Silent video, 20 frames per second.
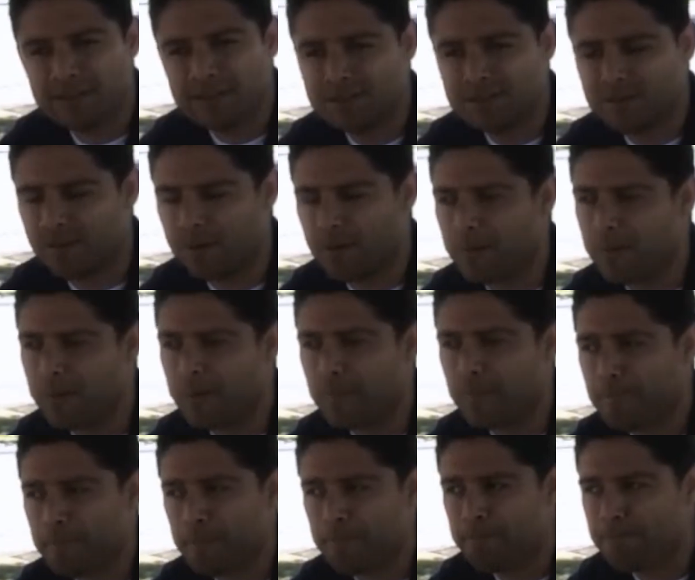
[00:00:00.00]
So
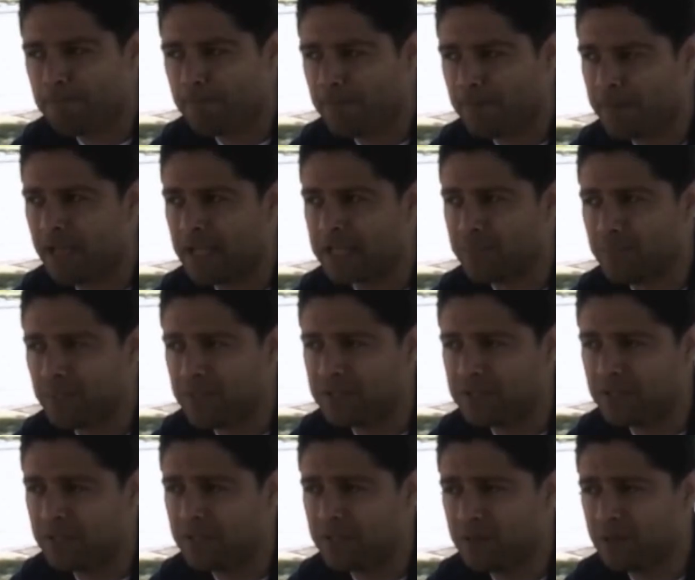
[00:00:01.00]
that's
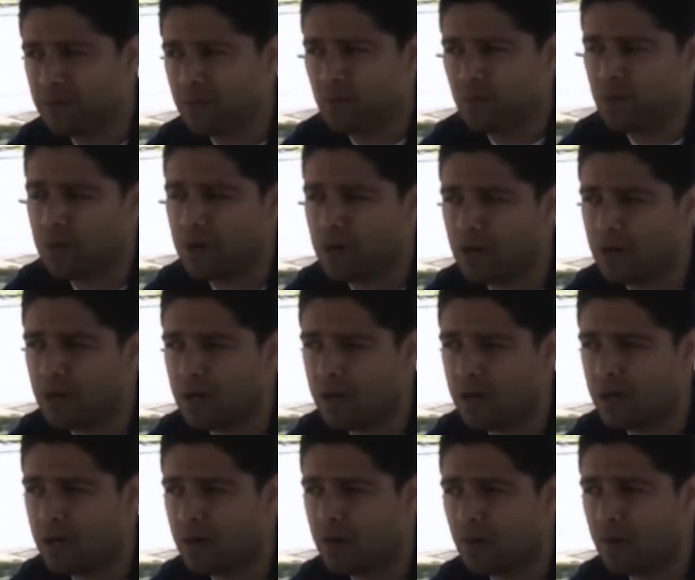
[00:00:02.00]
basically what
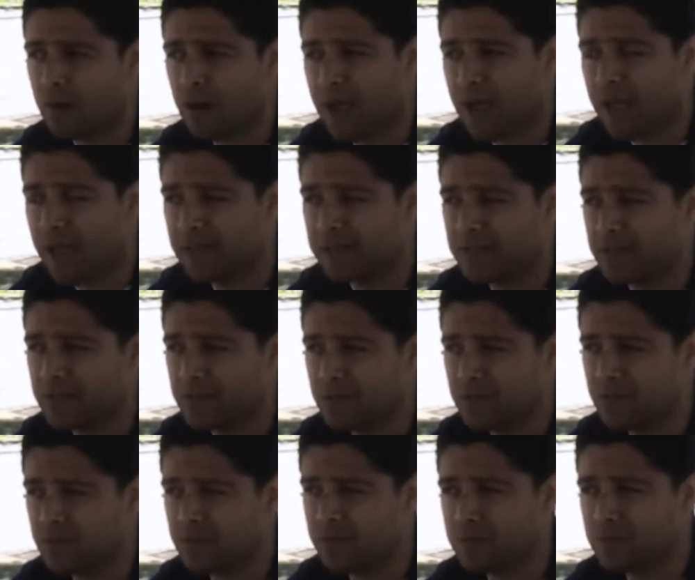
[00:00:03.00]
I had to do
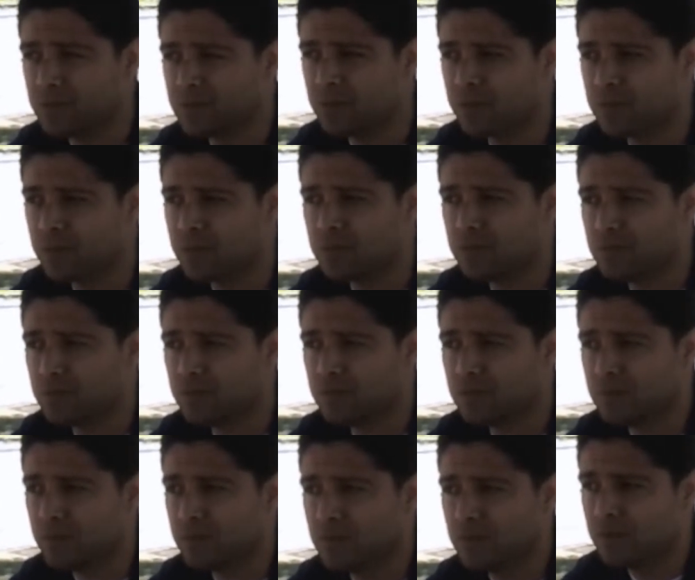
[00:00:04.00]

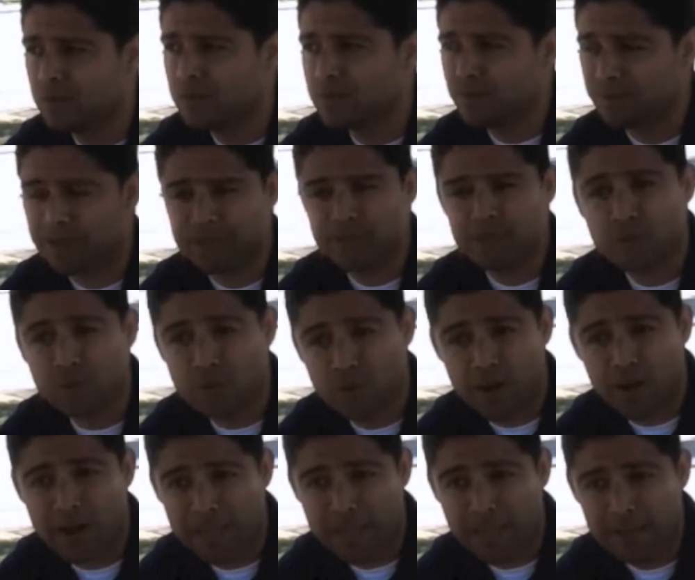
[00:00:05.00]
to get to where
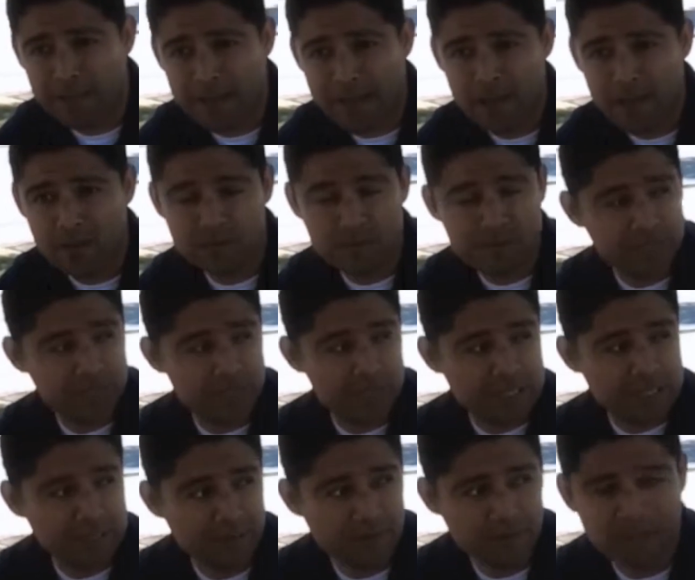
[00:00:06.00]
I am now, teaching
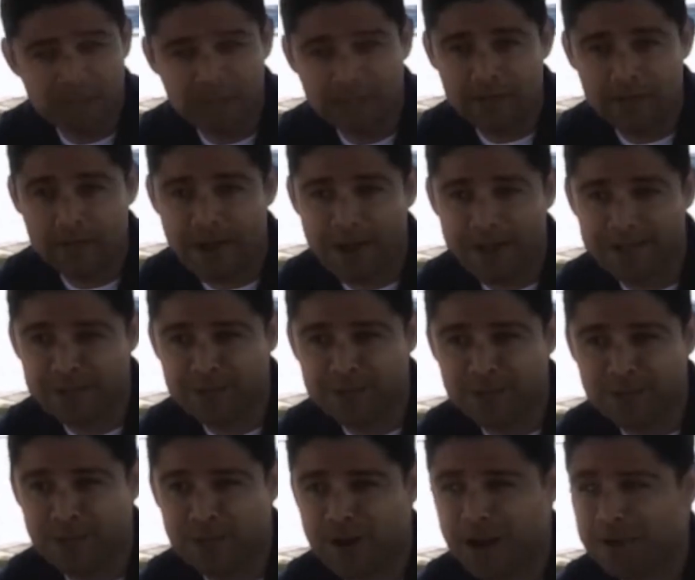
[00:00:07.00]
here at Delano High School,
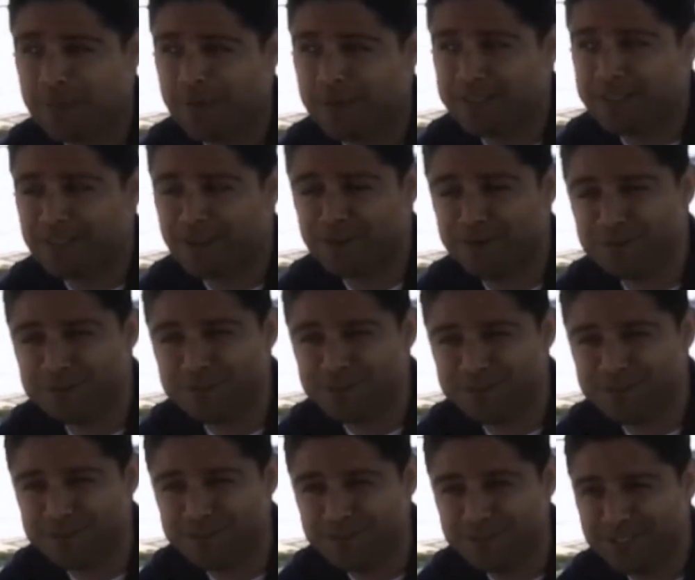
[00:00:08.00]
where I myself was a
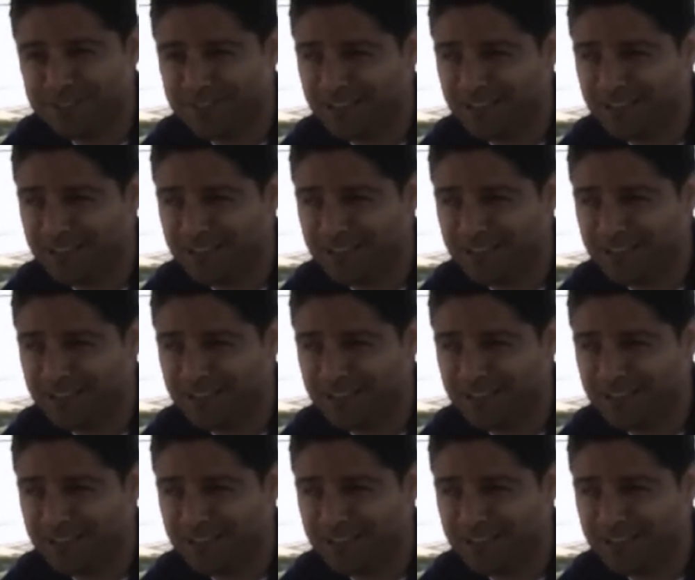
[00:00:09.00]
student.